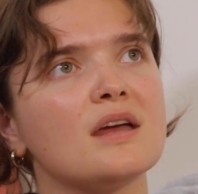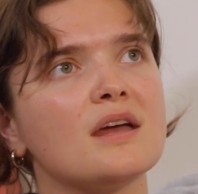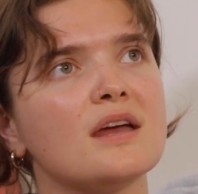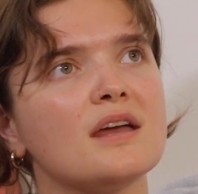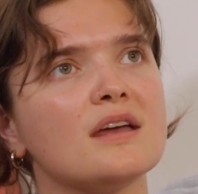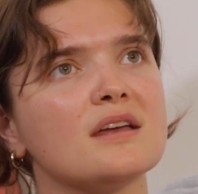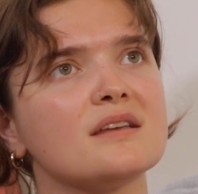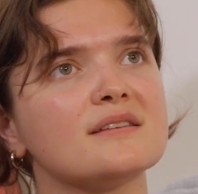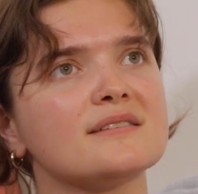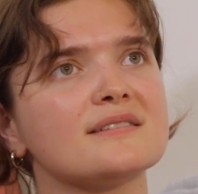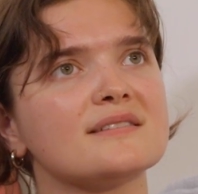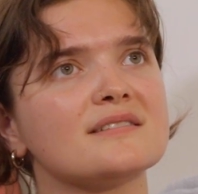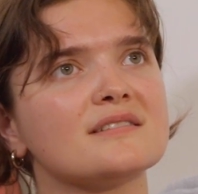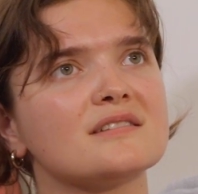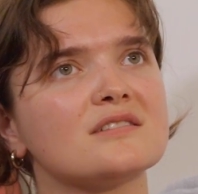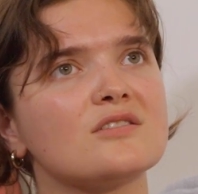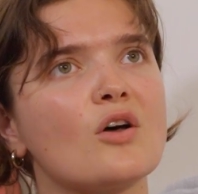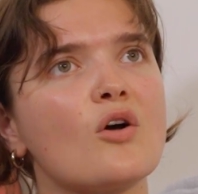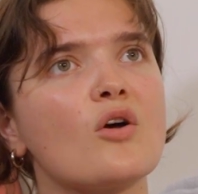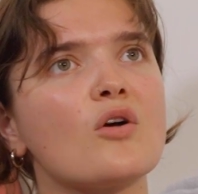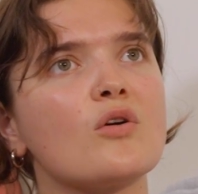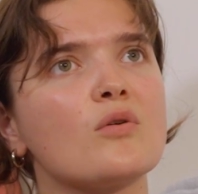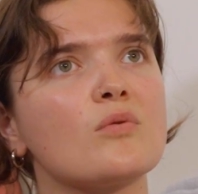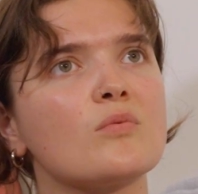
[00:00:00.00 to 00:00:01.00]
is
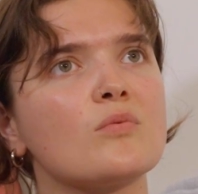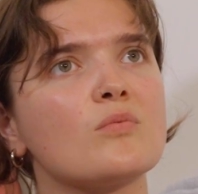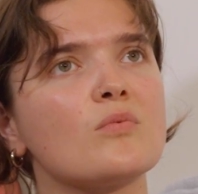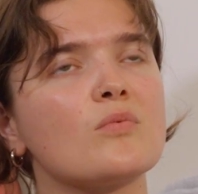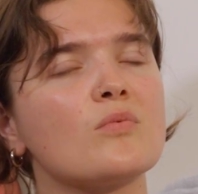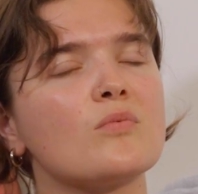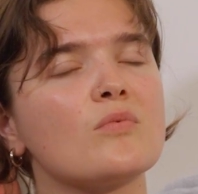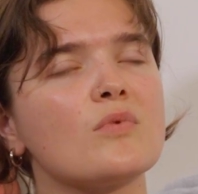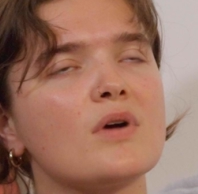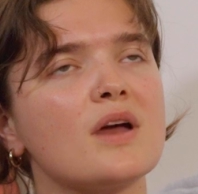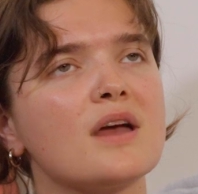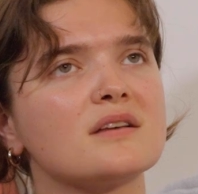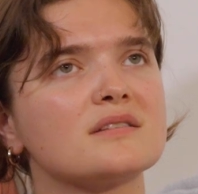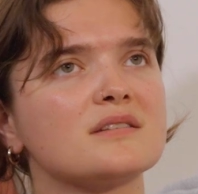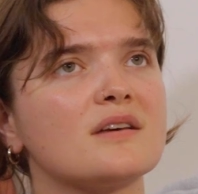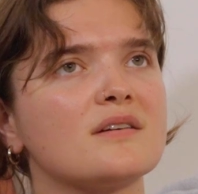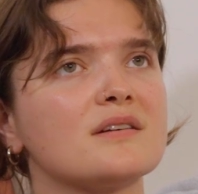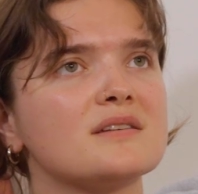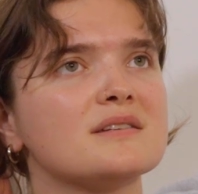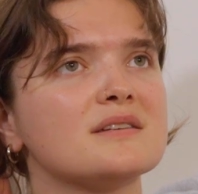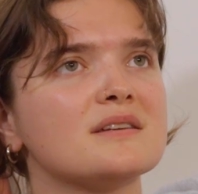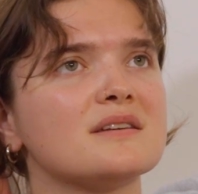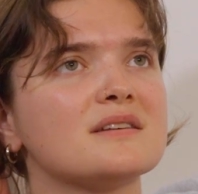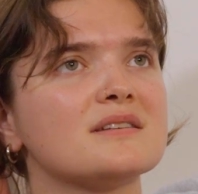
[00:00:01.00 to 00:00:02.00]
so
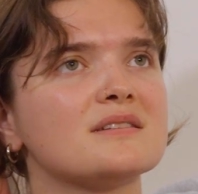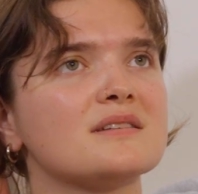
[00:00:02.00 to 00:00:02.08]
exciting,